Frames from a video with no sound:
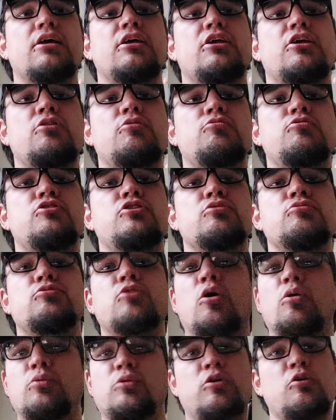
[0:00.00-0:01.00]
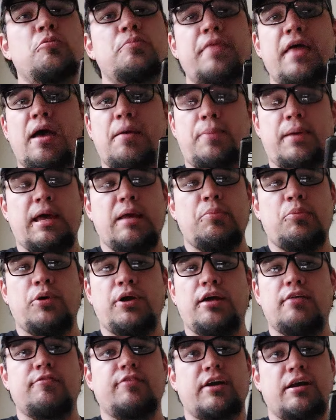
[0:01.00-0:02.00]
you don't lube that bad
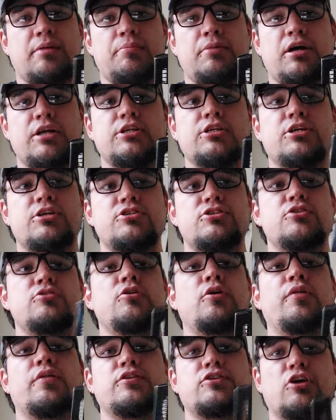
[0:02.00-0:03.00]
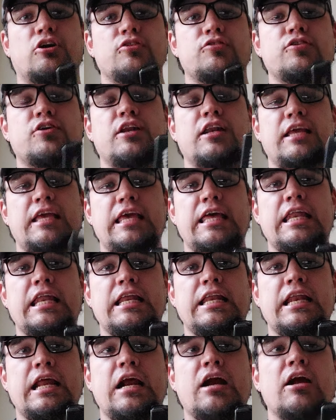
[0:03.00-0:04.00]
boy up very much, because you know the dirt's going to get
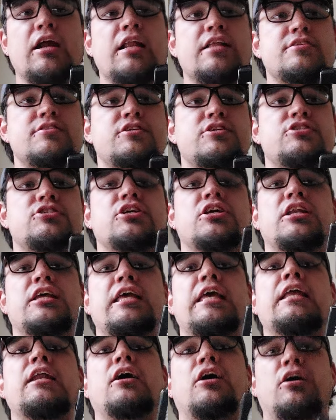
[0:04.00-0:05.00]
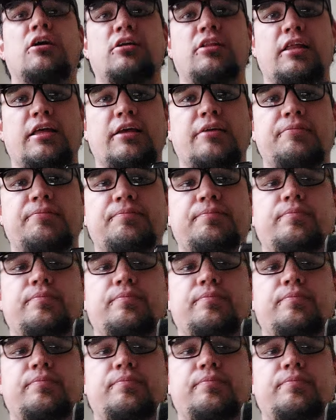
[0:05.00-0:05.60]
in there and it's just going to get ugly.